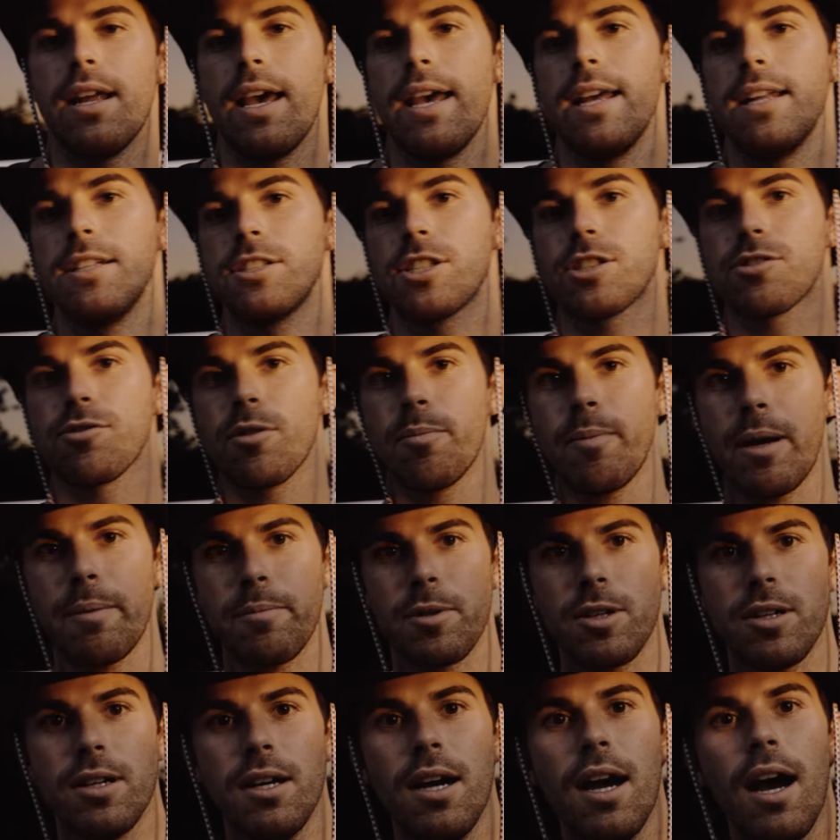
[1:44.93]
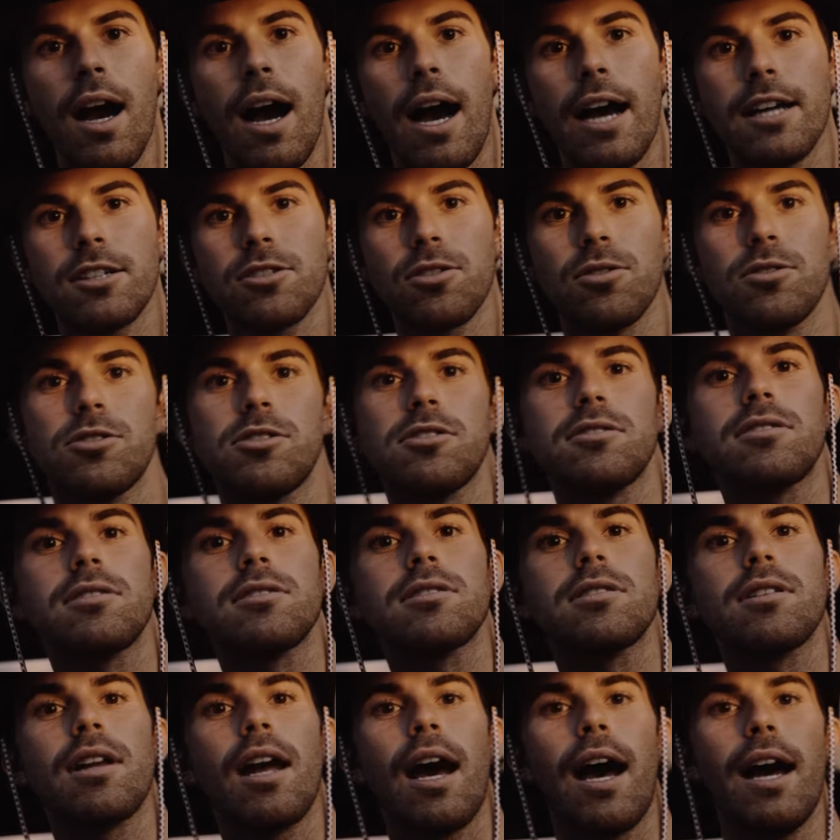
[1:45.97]
And just remember, I told you to
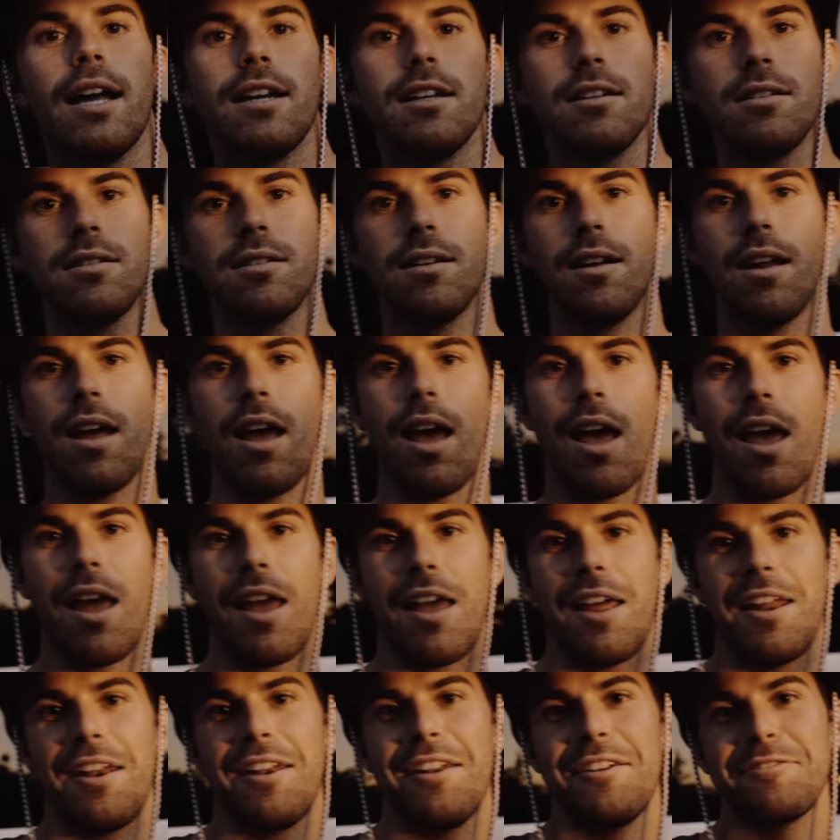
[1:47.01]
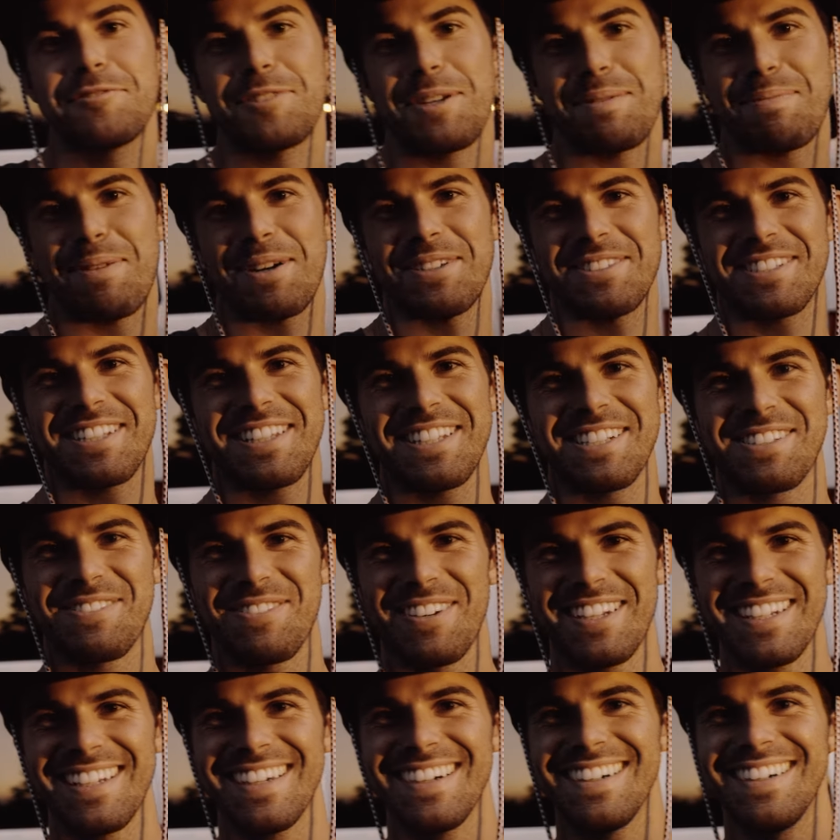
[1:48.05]
shoot at high noon and repost this
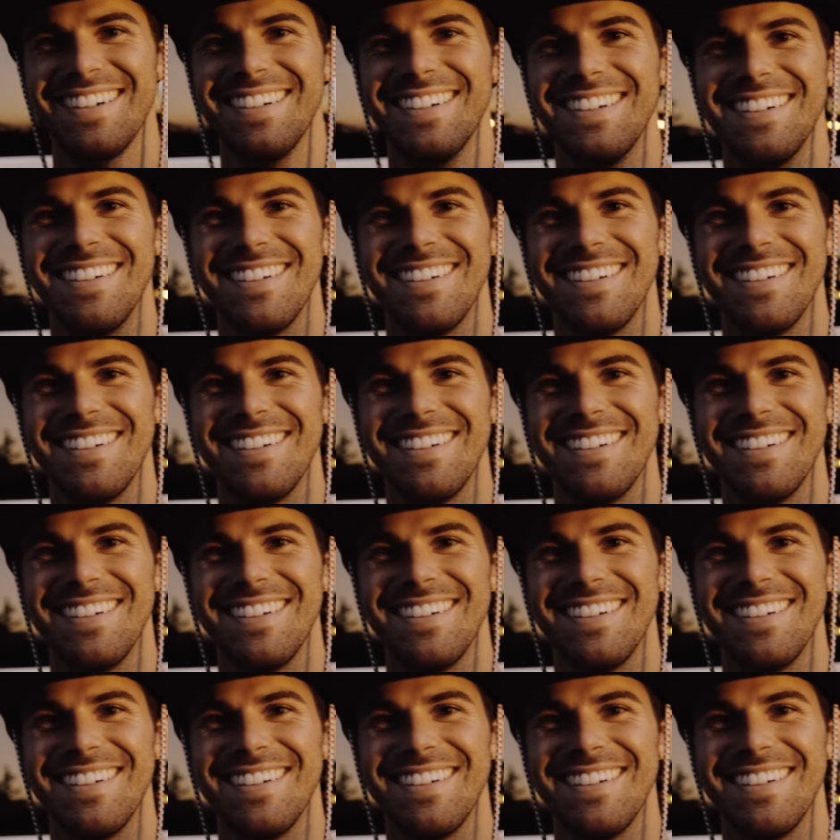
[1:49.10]
video.